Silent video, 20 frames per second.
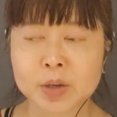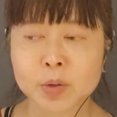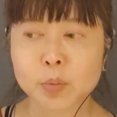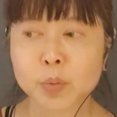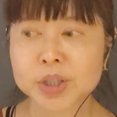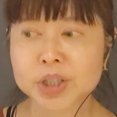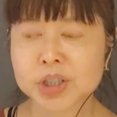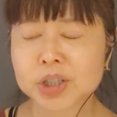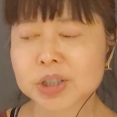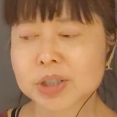
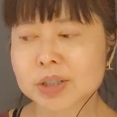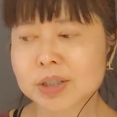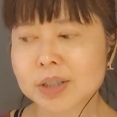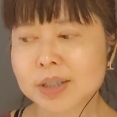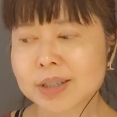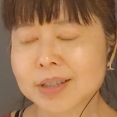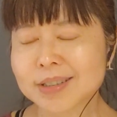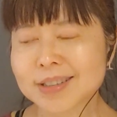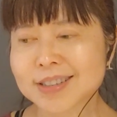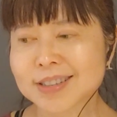which
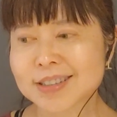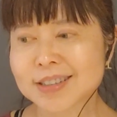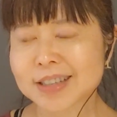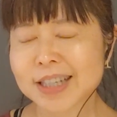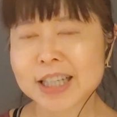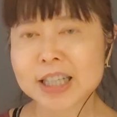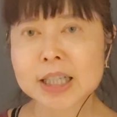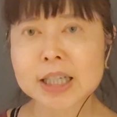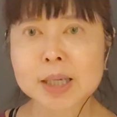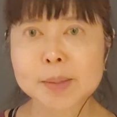is
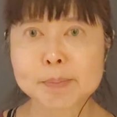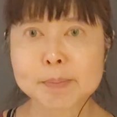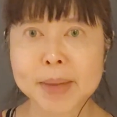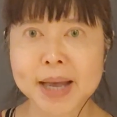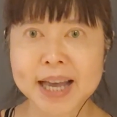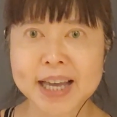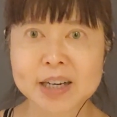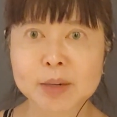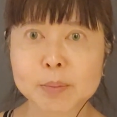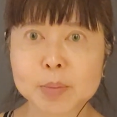
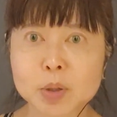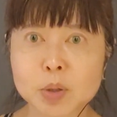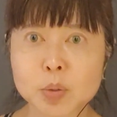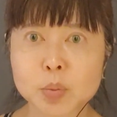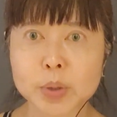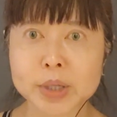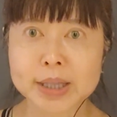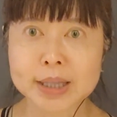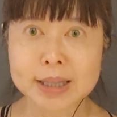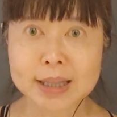incompatible
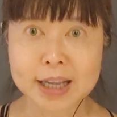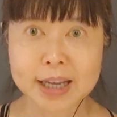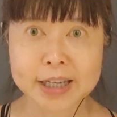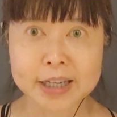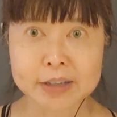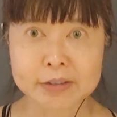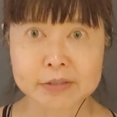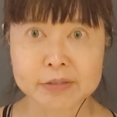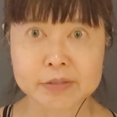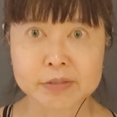with
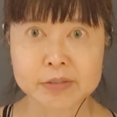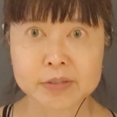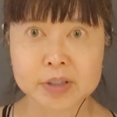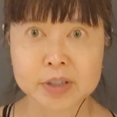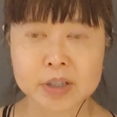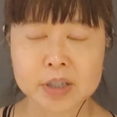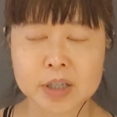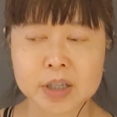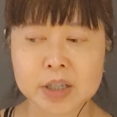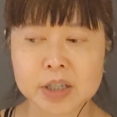life.
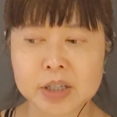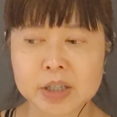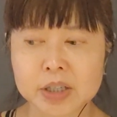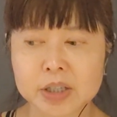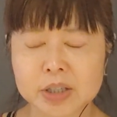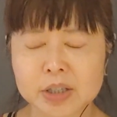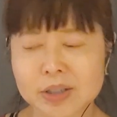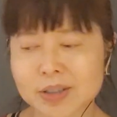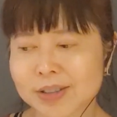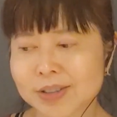
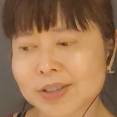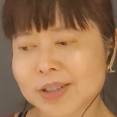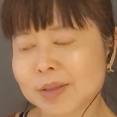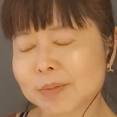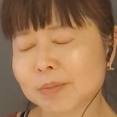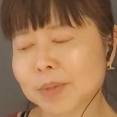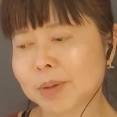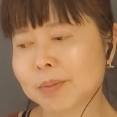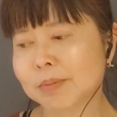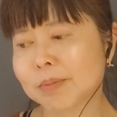
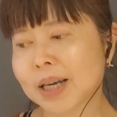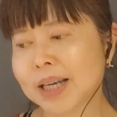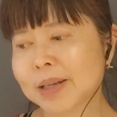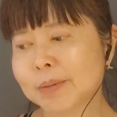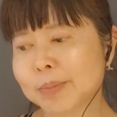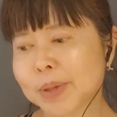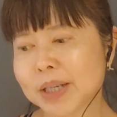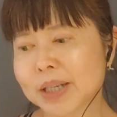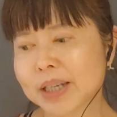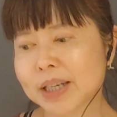In my
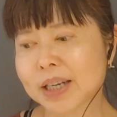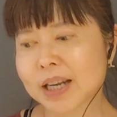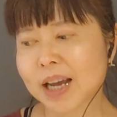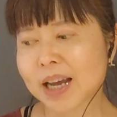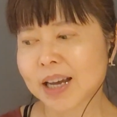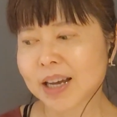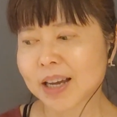opinion,